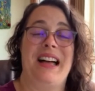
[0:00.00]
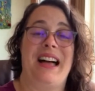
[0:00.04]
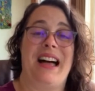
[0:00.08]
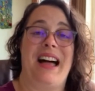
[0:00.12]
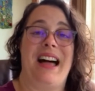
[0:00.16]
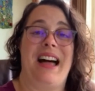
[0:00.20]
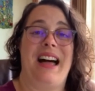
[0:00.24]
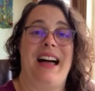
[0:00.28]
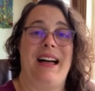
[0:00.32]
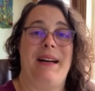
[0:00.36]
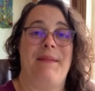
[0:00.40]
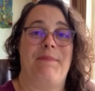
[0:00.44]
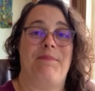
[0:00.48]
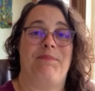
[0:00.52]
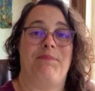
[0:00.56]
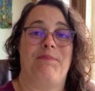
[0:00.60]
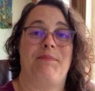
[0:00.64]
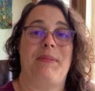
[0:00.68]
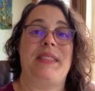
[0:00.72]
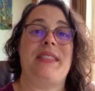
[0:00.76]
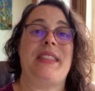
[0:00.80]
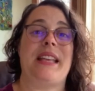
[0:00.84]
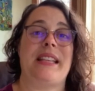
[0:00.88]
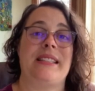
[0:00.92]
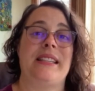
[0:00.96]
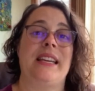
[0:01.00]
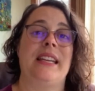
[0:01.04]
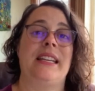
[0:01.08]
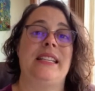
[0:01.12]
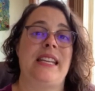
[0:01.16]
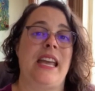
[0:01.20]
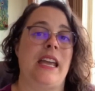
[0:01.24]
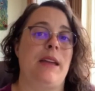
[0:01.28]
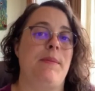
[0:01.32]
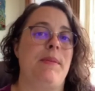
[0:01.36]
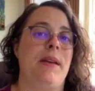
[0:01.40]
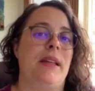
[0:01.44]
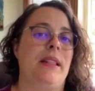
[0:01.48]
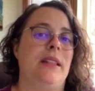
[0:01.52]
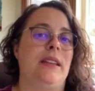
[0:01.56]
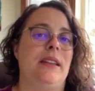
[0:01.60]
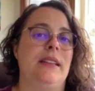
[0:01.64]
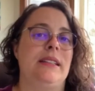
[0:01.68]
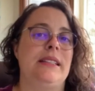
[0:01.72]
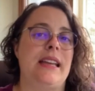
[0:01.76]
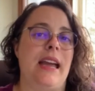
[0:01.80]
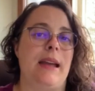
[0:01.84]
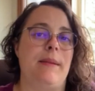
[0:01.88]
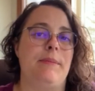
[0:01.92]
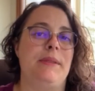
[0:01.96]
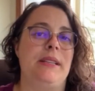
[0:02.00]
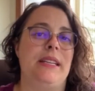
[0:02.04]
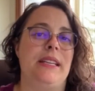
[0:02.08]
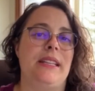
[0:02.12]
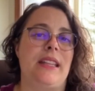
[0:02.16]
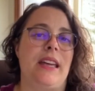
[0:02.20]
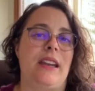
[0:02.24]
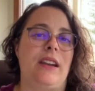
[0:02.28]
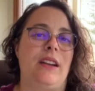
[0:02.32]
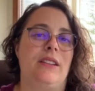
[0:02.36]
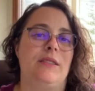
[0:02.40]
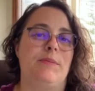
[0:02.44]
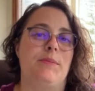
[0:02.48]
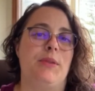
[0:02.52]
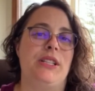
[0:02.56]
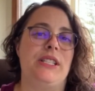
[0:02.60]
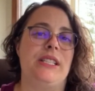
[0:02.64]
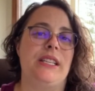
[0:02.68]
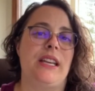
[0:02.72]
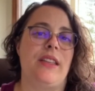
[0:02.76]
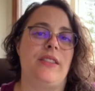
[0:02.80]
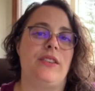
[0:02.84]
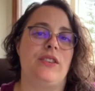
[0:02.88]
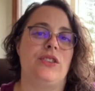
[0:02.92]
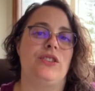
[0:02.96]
But that's gonna take me a little time to get that all put together.